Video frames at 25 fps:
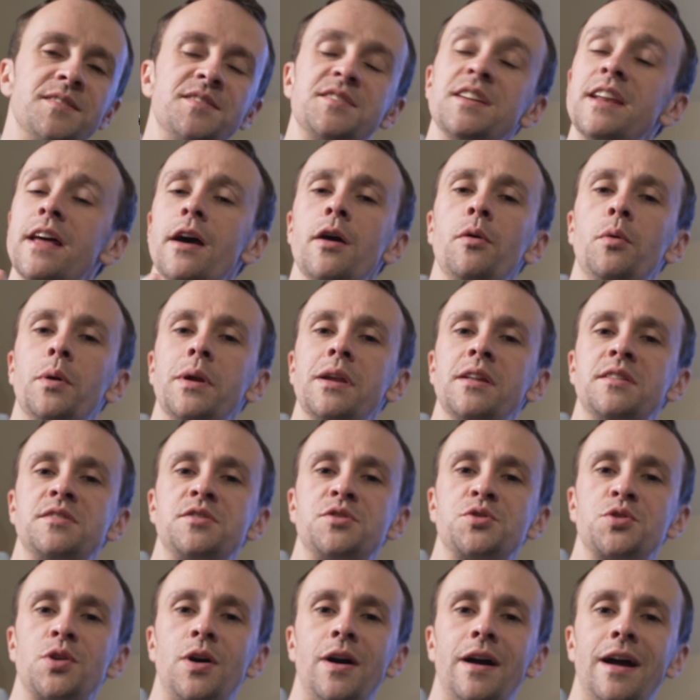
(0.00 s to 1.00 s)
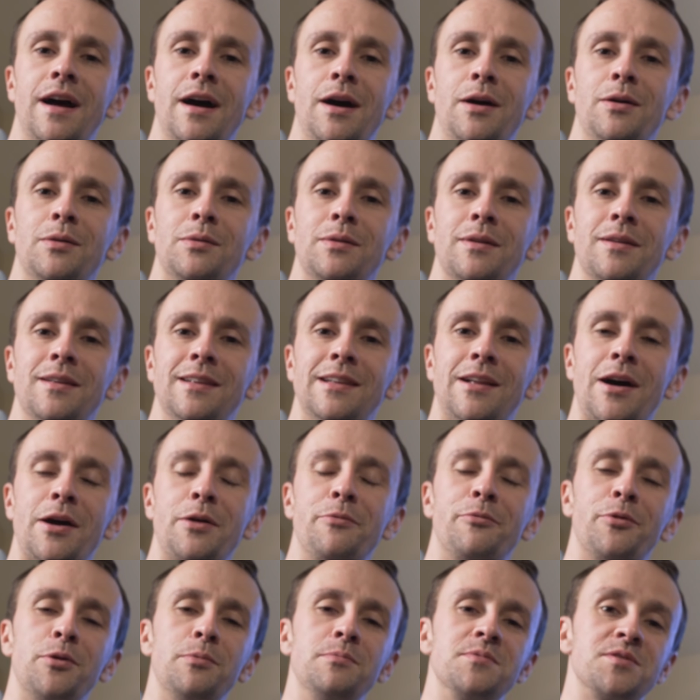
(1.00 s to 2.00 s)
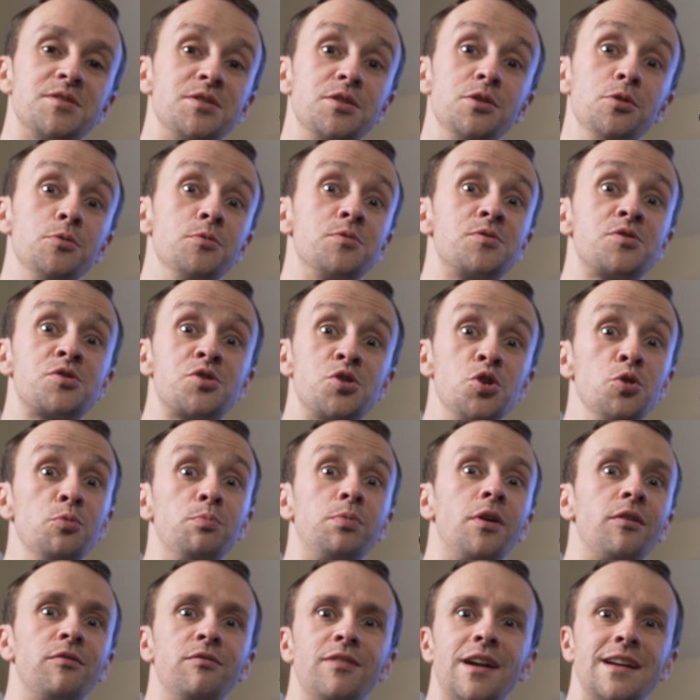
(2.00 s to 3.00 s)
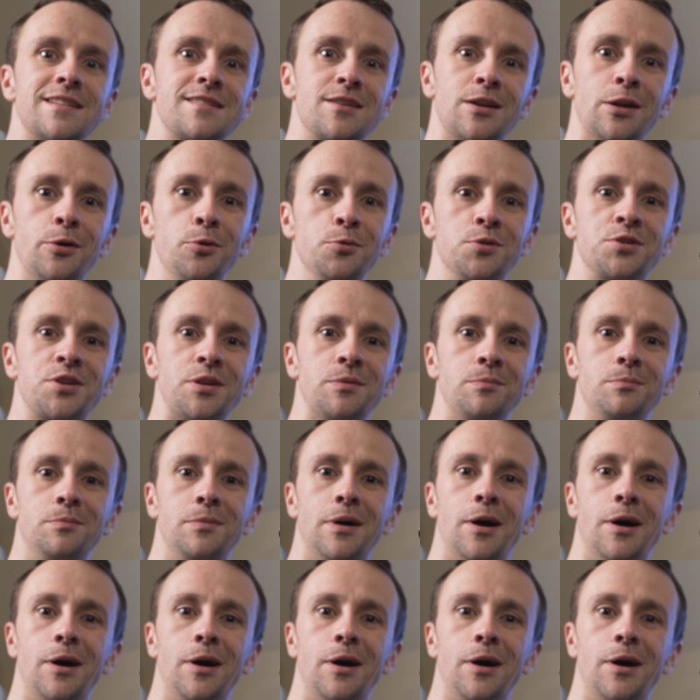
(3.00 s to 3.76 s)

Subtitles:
Today I wanted to try out Lightroom's new super resolution